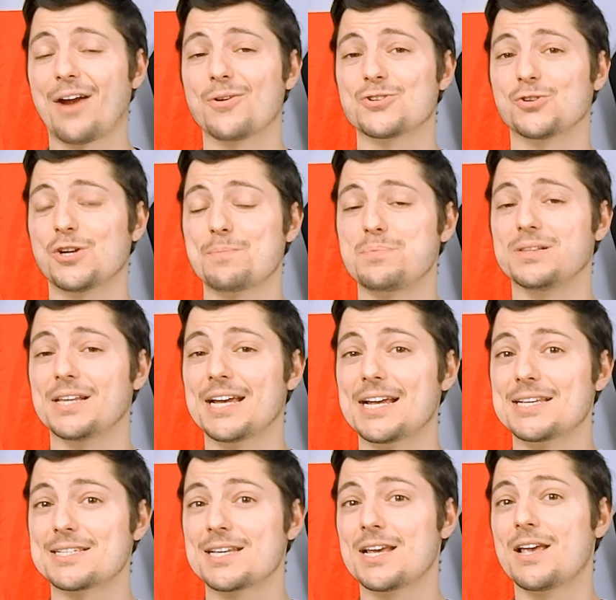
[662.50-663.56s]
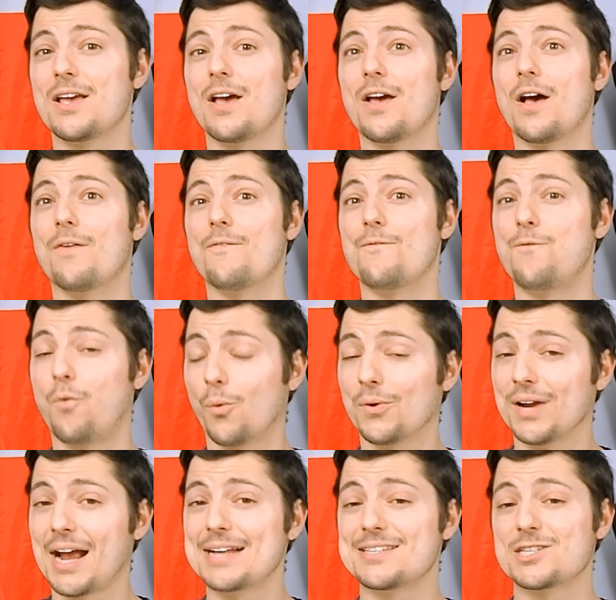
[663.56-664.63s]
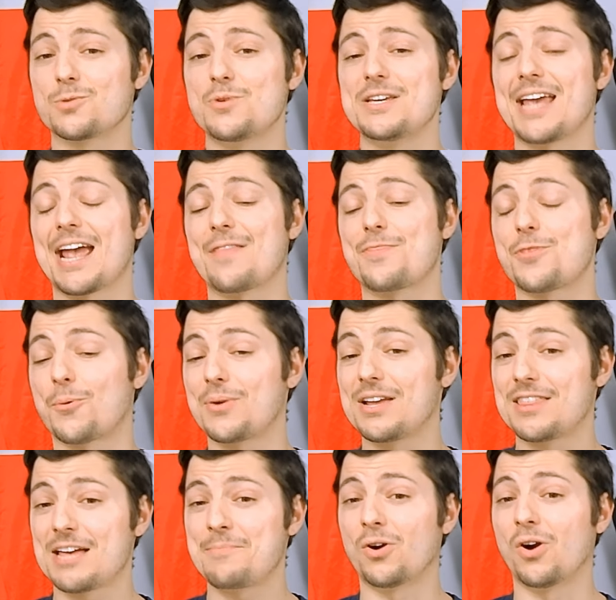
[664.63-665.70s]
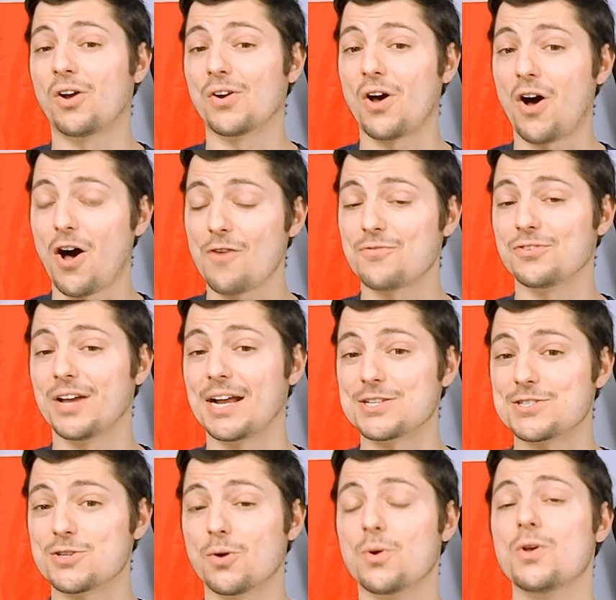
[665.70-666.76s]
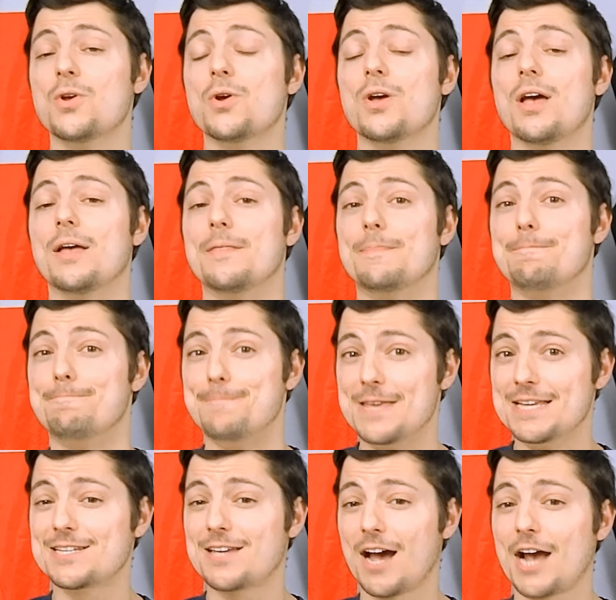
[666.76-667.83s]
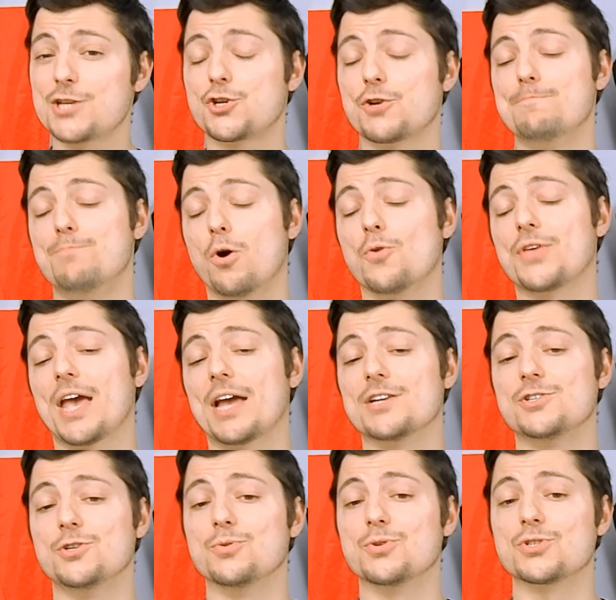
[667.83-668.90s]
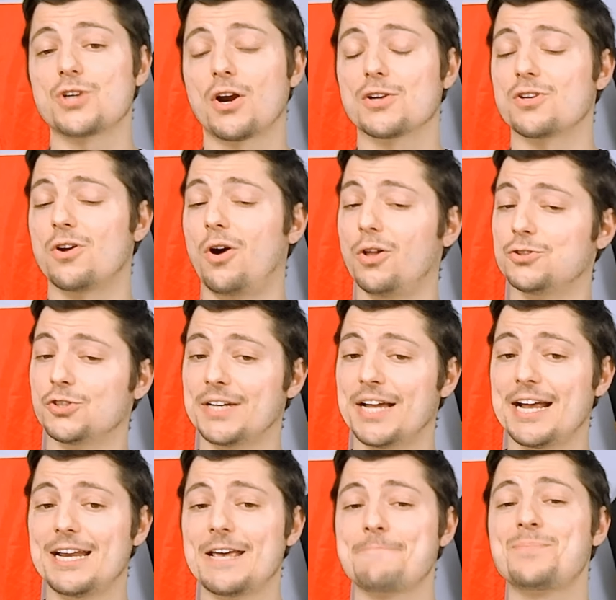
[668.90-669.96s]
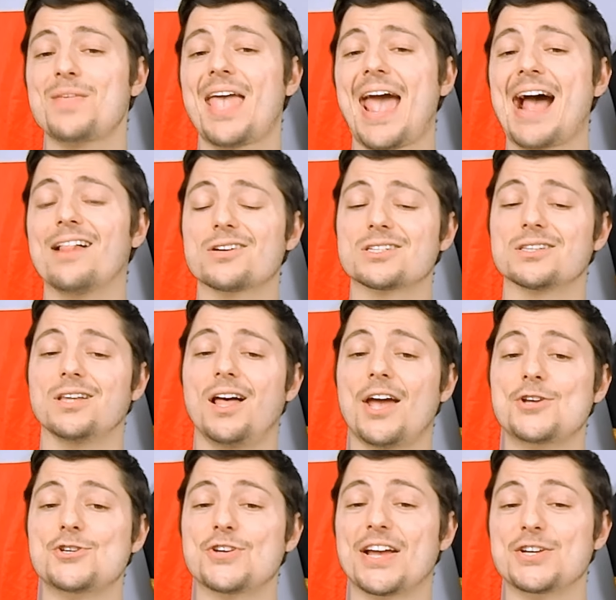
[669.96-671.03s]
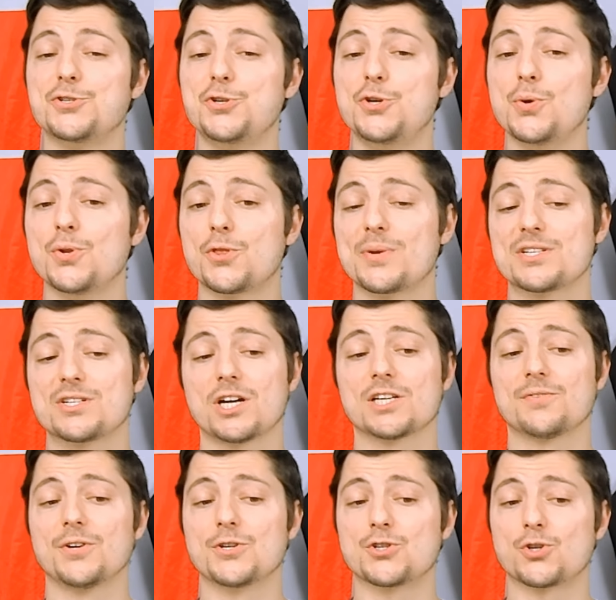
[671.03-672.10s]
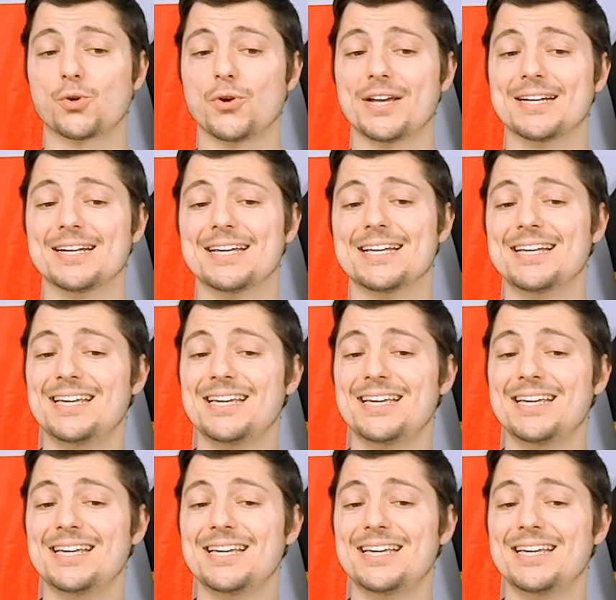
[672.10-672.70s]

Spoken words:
Arizona plays four nights this week and three of them are on off nights, so these guys should both get two starts alternating. Alex Lyon should get two to three starts for Detroit.